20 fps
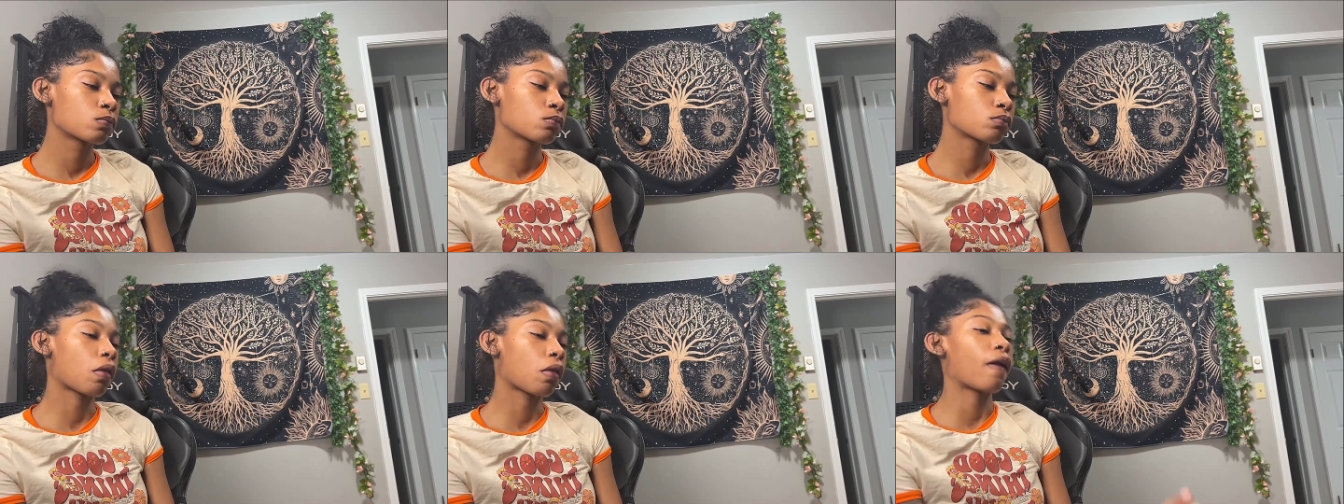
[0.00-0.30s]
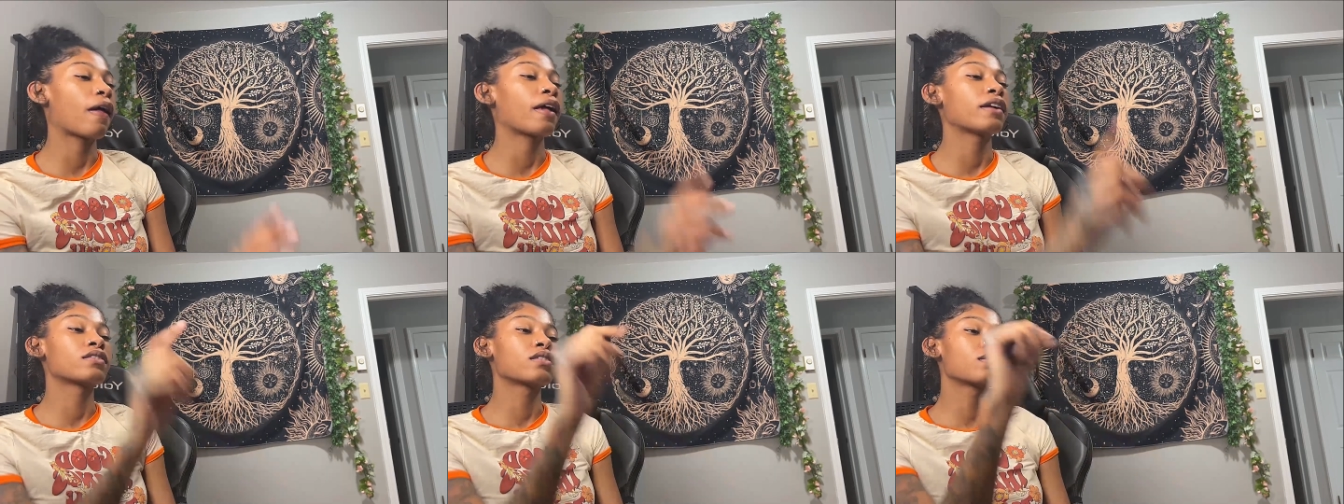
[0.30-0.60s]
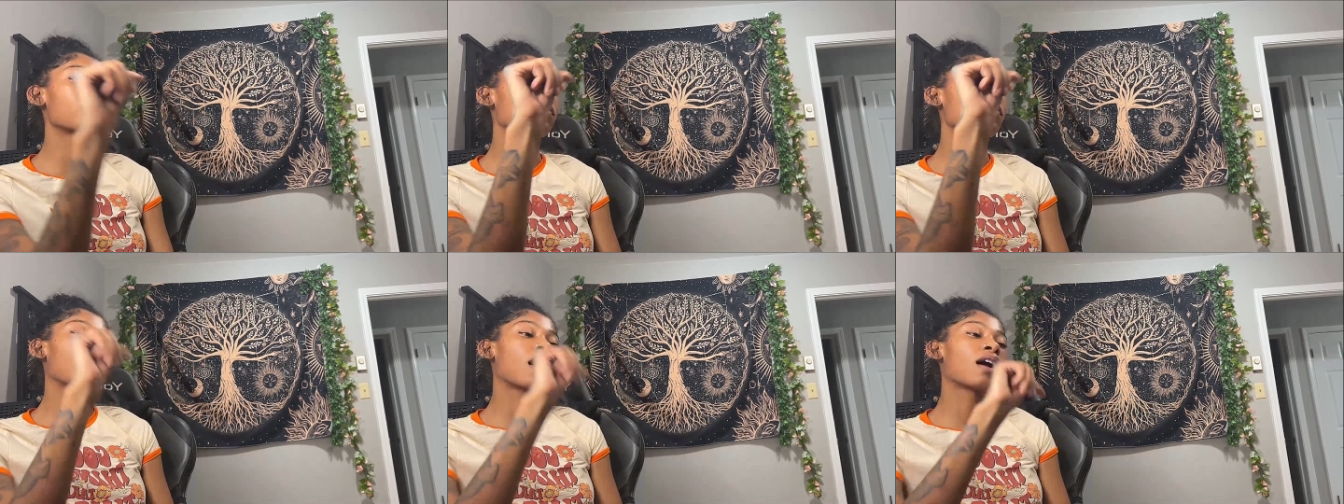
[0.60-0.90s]
And
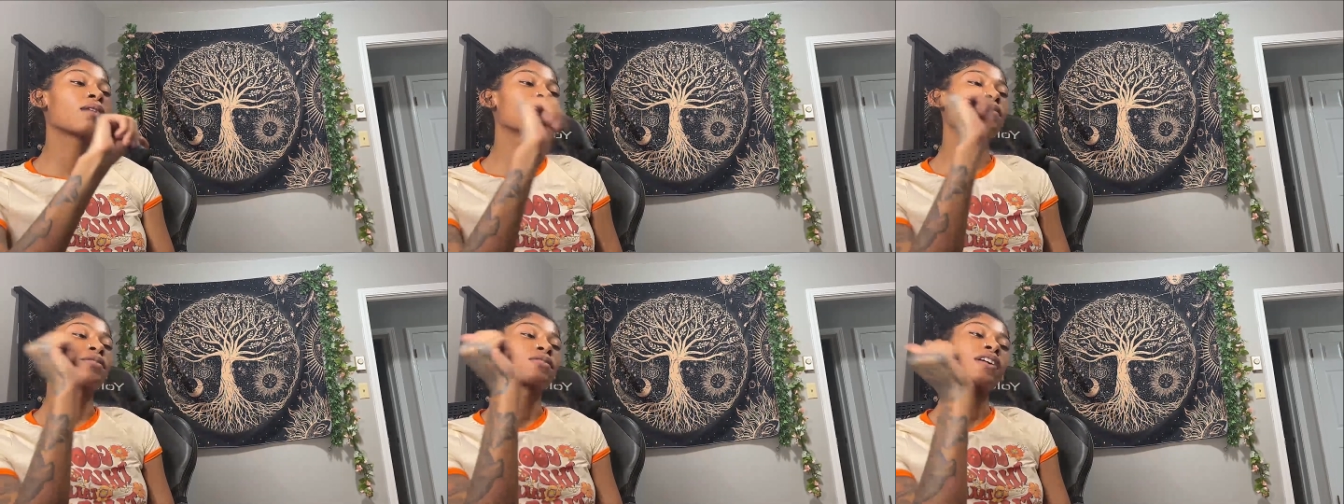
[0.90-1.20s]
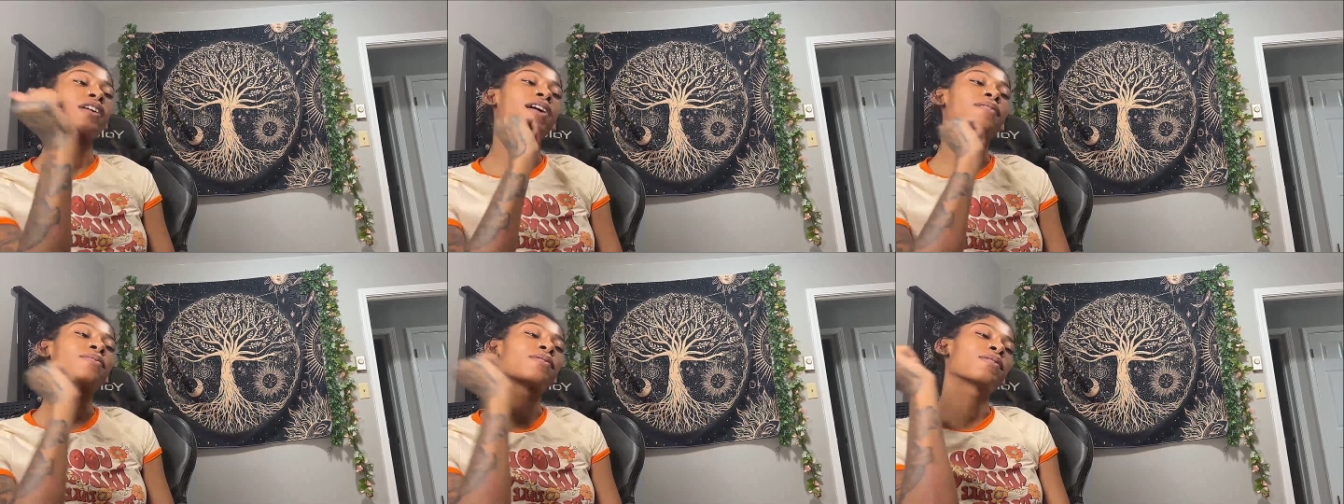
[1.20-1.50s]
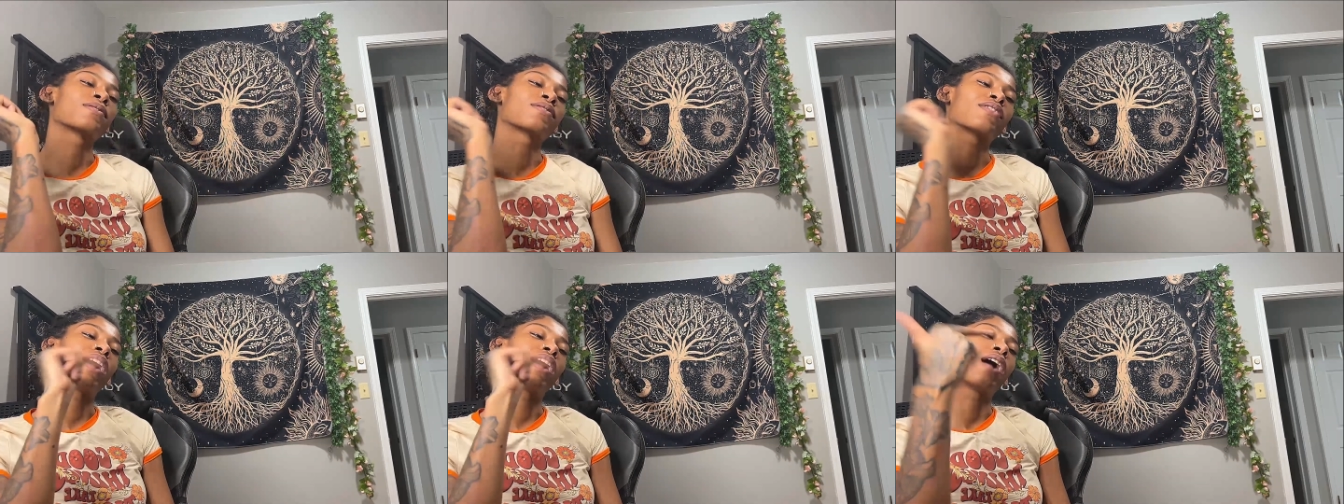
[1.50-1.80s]
subscribe, subscribe,
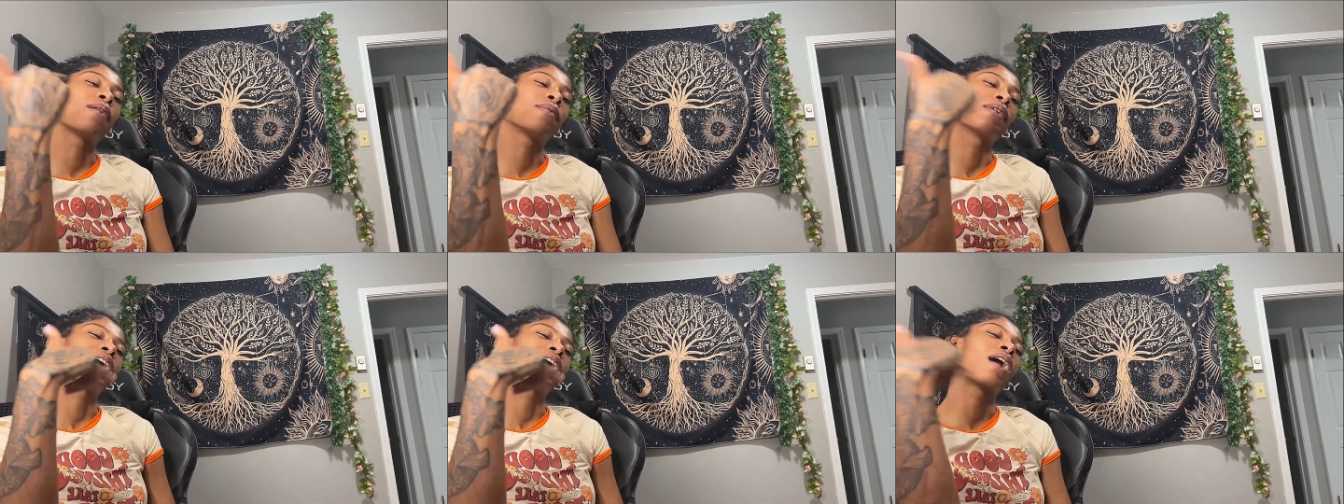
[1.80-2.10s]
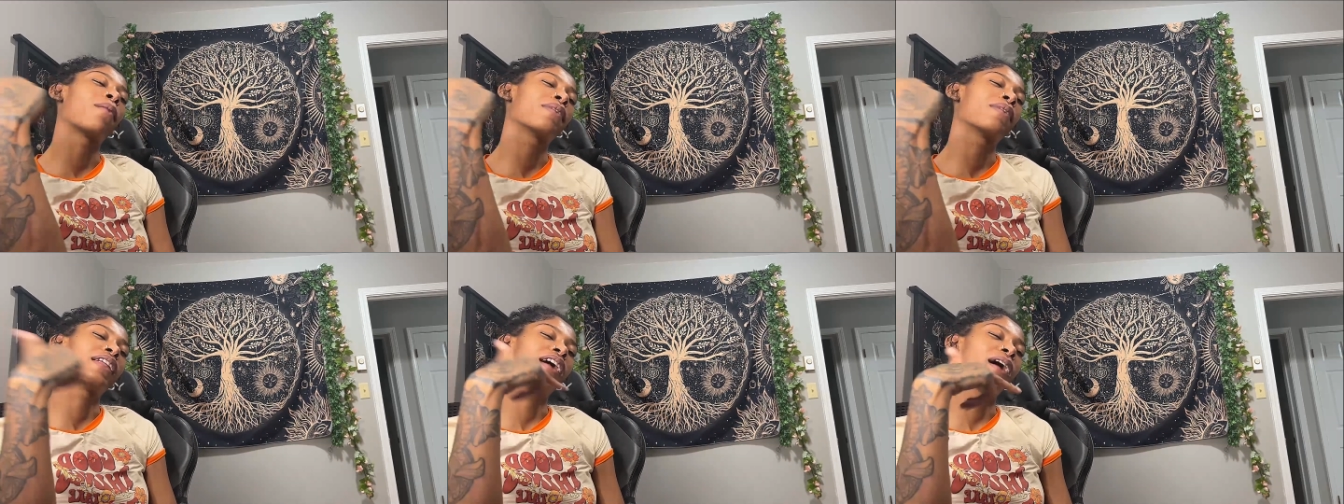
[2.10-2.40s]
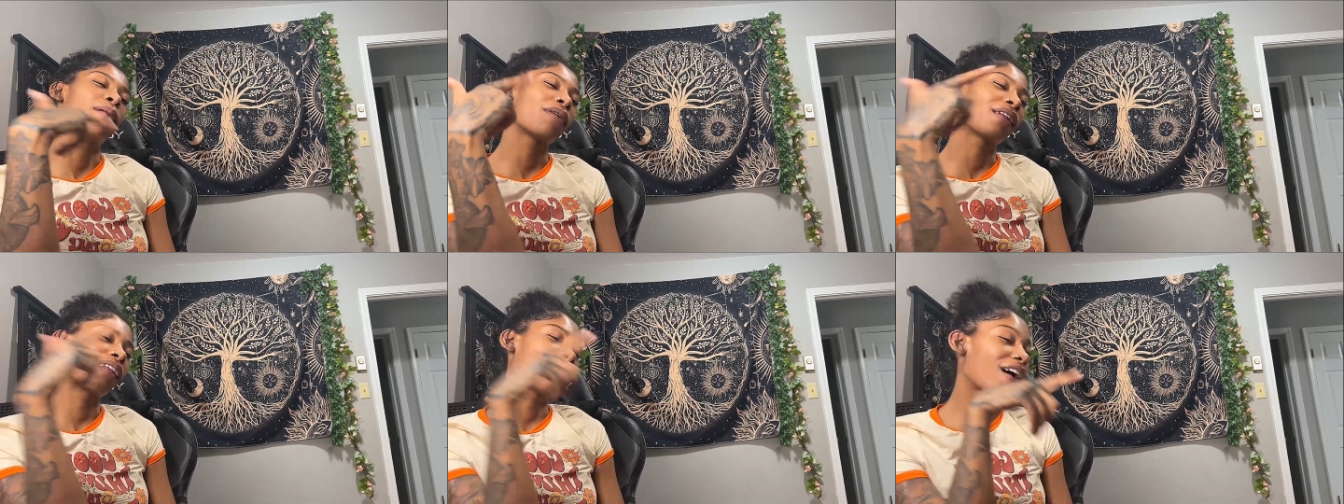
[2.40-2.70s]
subscribe, and comment down
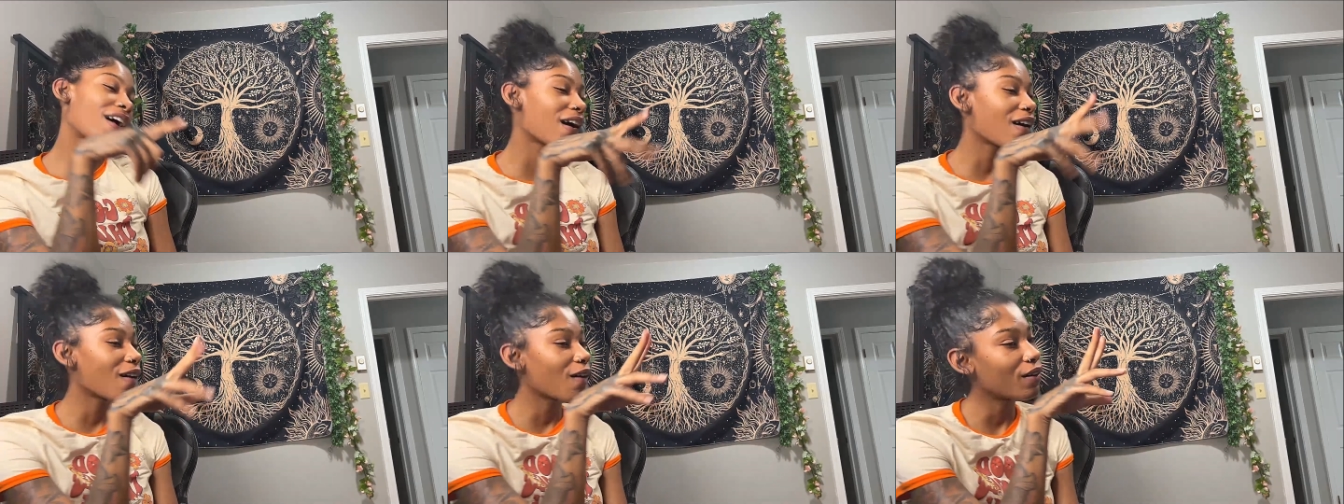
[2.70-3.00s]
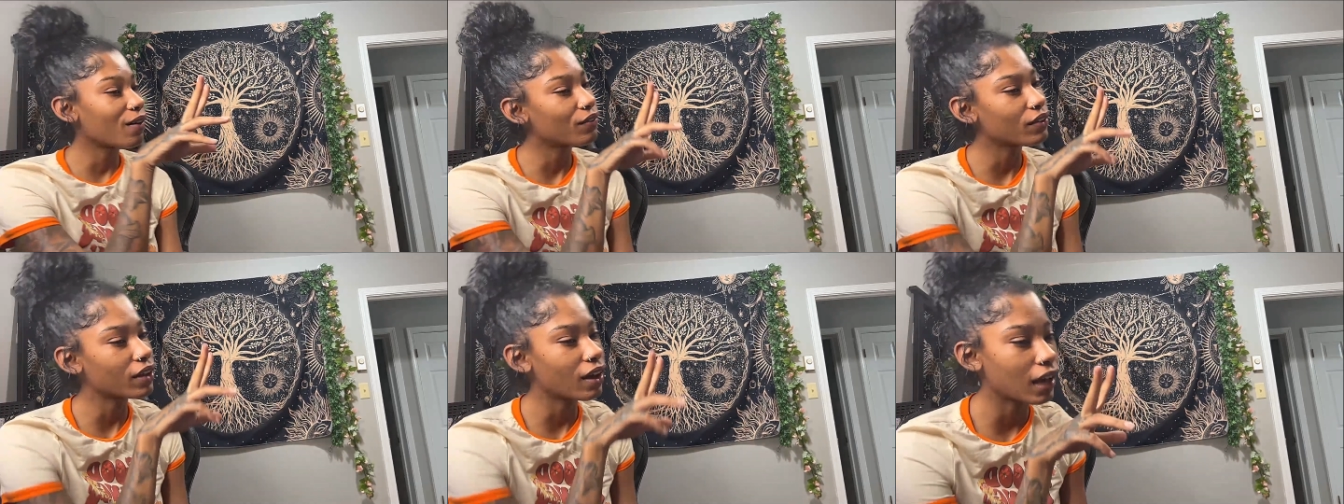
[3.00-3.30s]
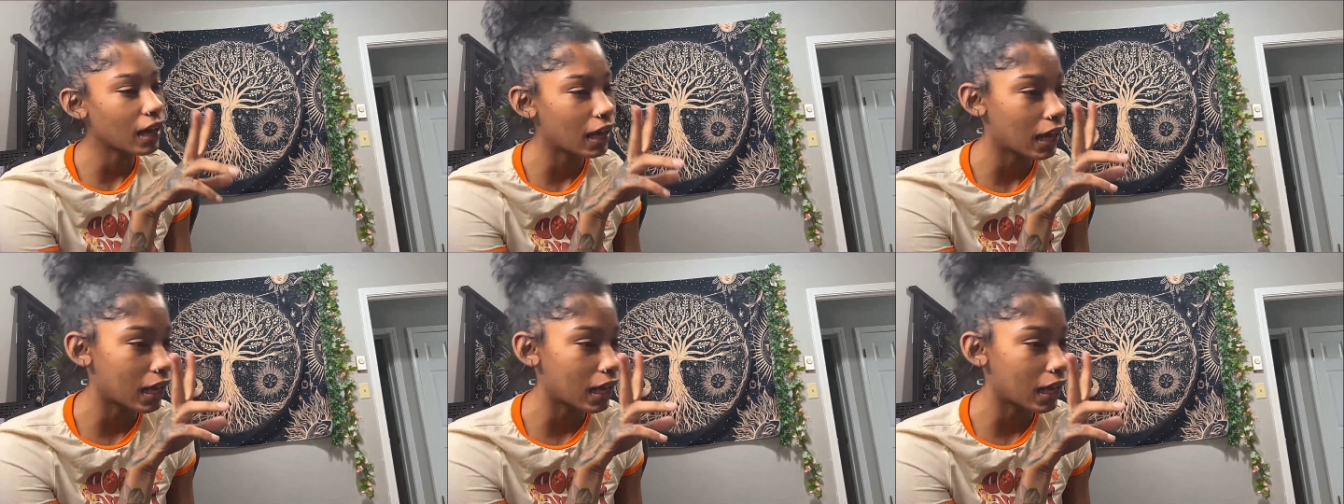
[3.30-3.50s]
below if y'all got